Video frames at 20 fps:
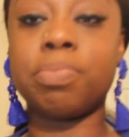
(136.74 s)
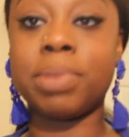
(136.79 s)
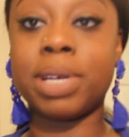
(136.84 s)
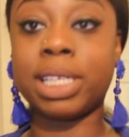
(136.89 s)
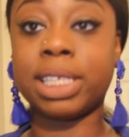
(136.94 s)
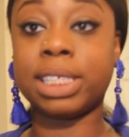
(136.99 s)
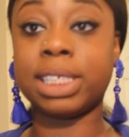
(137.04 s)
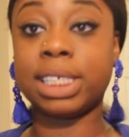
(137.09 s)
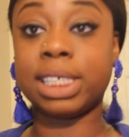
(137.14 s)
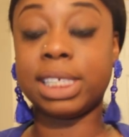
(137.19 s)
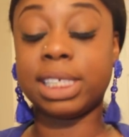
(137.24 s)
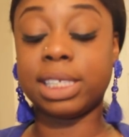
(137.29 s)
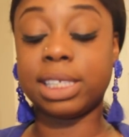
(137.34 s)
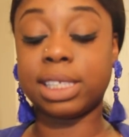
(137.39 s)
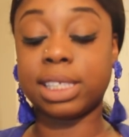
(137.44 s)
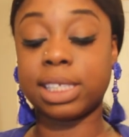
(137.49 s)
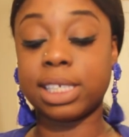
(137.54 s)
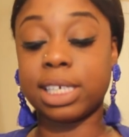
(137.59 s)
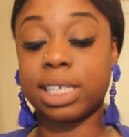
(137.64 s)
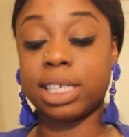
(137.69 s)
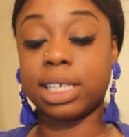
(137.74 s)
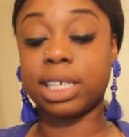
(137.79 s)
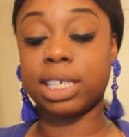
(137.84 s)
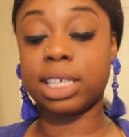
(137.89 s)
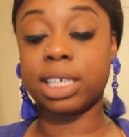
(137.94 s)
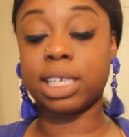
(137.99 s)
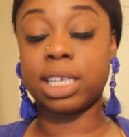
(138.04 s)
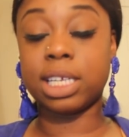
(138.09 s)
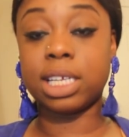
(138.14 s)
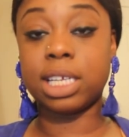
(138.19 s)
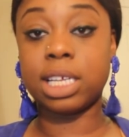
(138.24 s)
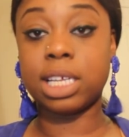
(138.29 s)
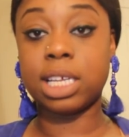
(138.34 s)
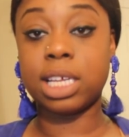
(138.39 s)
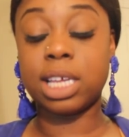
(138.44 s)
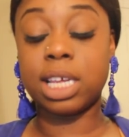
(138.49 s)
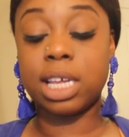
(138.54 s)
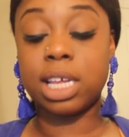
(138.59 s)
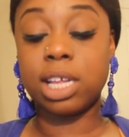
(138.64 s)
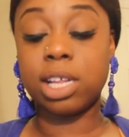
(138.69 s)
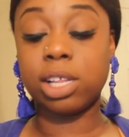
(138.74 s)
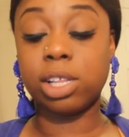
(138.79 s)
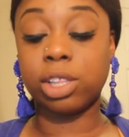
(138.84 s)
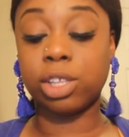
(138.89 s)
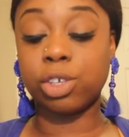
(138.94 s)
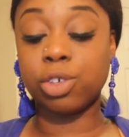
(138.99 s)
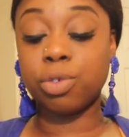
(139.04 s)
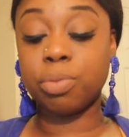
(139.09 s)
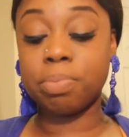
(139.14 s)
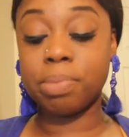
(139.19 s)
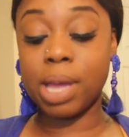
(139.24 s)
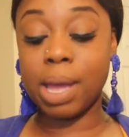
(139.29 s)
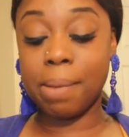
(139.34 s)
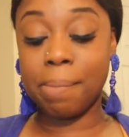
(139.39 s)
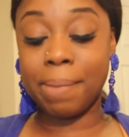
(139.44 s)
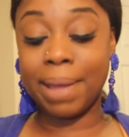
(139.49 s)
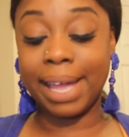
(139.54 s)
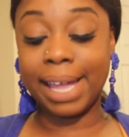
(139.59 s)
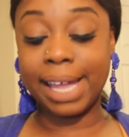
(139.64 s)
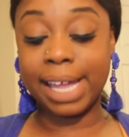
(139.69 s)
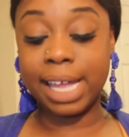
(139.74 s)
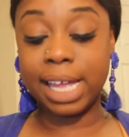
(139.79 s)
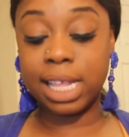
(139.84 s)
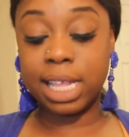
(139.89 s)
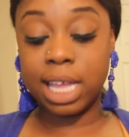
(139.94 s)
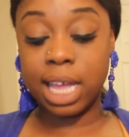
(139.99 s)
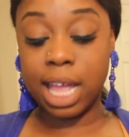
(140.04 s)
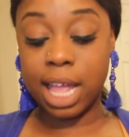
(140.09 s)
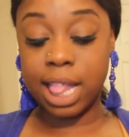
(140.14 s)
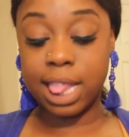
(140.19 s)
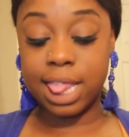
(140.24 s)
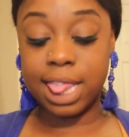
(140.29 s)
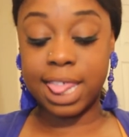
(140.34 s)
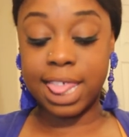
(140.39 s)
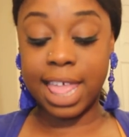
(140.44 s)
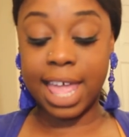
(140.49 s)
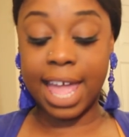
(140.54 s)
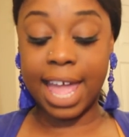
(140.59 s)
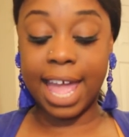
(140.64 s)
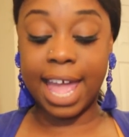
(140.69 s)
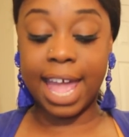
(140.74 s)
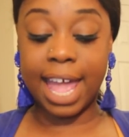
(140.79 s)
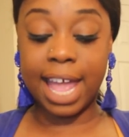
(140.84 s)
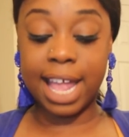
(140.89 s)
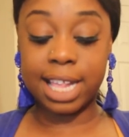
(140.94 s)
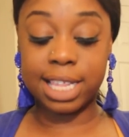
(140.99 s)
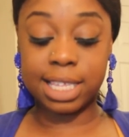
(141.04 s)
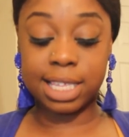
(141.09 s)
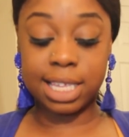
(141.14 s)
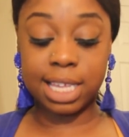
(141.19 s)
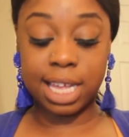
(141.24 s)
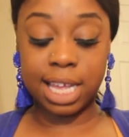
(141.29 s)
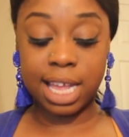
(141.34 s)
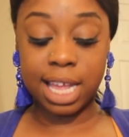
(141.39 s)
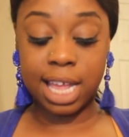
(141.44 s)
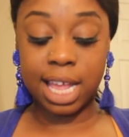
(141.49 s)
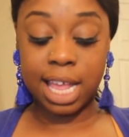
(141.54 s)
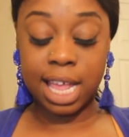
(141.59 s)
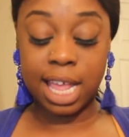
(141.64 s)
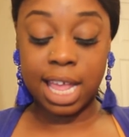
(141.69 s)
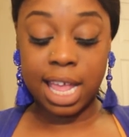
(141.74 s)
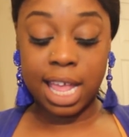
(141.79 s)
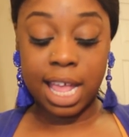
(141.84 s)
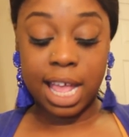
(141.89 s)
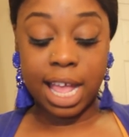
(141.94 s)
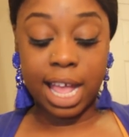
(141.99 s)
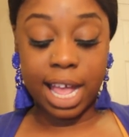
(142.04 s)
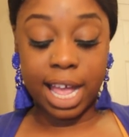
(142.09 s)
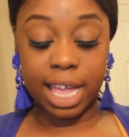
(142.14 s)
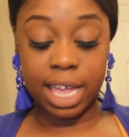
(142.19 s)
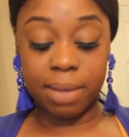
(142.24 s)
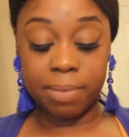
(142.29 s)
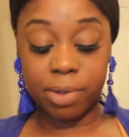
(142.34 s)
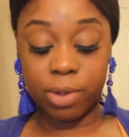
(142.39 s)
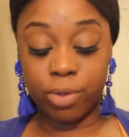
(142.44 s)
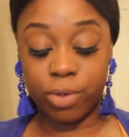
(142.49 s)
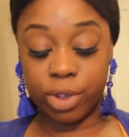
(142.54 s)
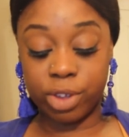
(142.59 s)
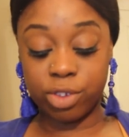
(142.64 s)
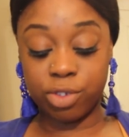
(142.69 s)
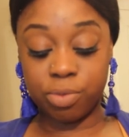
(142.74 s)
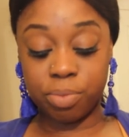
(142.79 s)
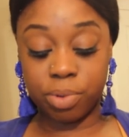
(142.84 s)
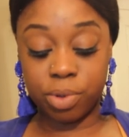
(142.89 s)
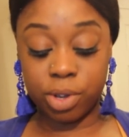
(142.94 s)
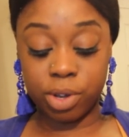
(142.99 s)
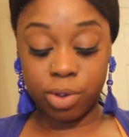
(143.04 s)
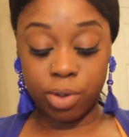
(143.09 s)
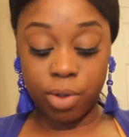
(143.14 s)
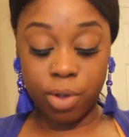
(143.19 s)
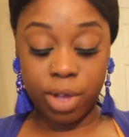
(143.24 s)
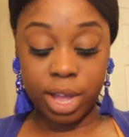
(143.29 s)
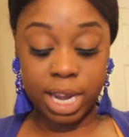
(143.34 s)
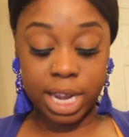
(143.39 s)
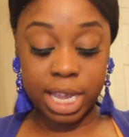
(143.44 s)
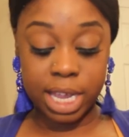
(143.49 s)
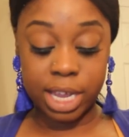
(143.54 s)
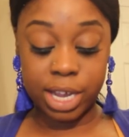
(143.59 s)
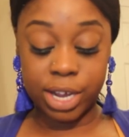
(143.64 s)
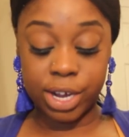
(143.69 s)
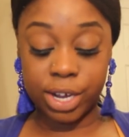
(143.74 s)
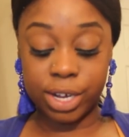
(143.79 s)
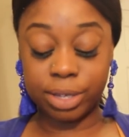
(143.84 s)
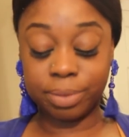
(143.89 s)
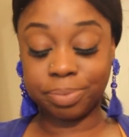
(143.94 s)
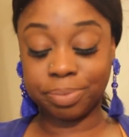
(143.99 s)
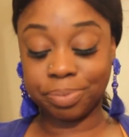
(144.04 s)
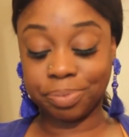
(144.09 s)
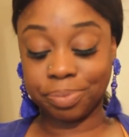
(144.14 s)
Milanese uh, loop band that i am going to put on here